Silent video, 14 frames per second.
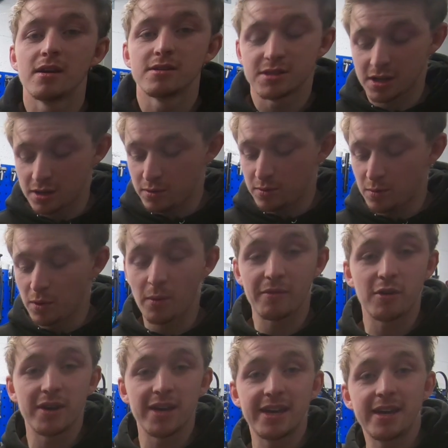So what we've
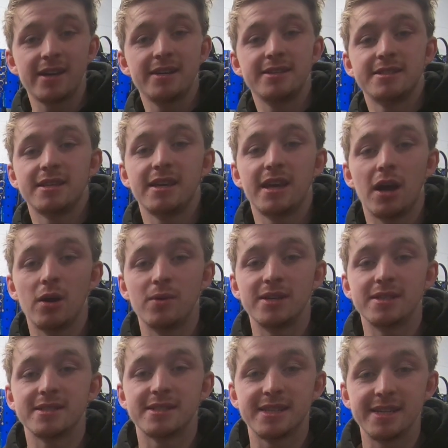got here is the
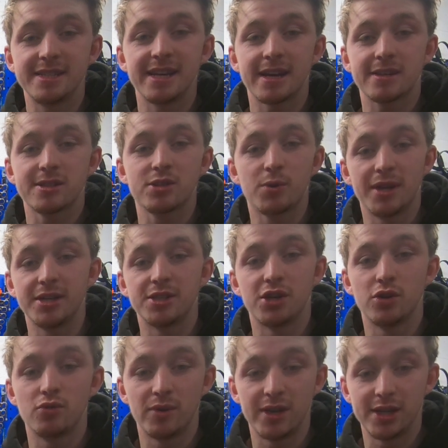Öhlins TTX
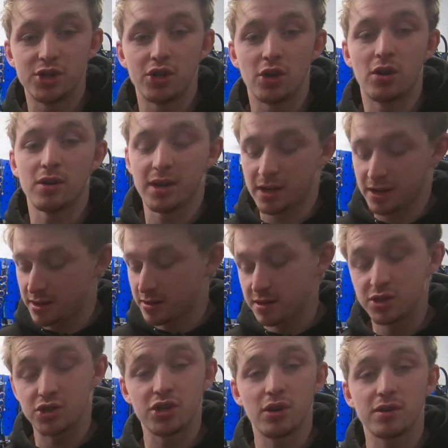22 rear shock.
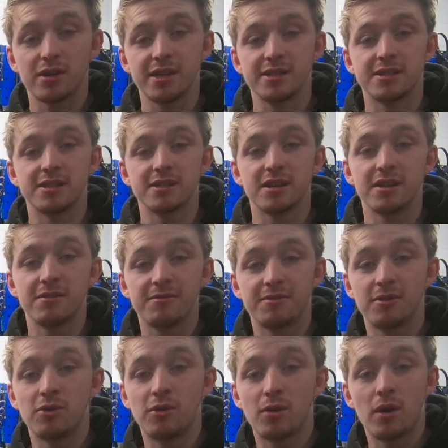This shock is designed
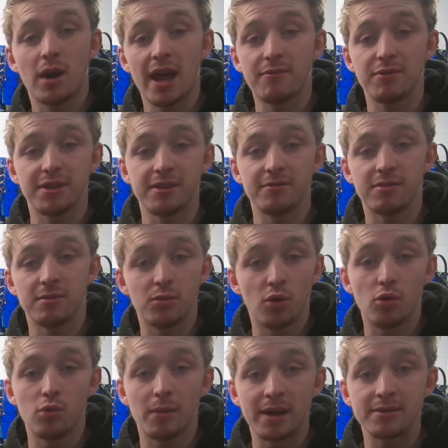for everything from
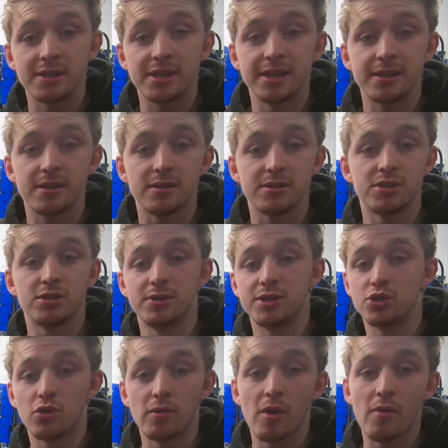all mountain to
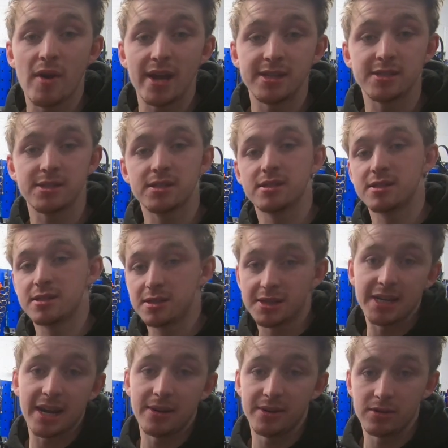enduro race to
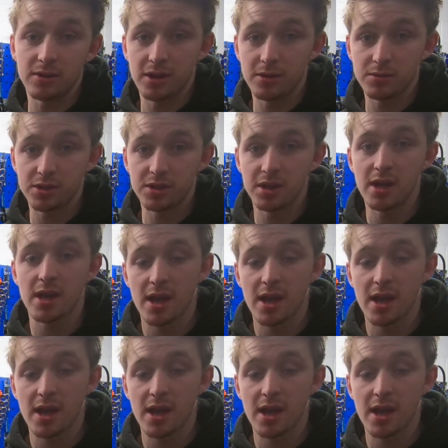downhill use.